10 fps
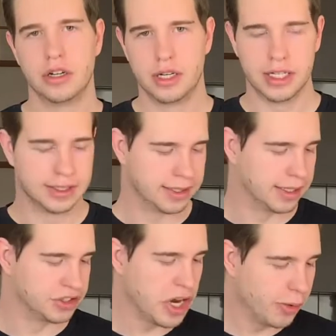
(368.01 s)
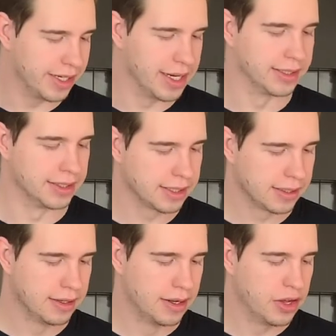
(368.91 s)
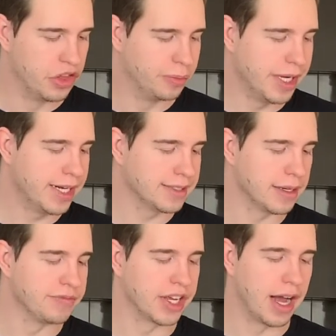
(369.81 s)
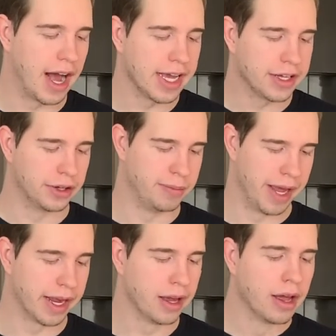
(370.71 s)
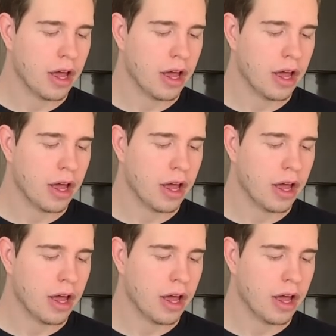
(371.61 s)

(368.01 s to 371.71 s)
He says, 'No, it doesn't. The beat is something I could make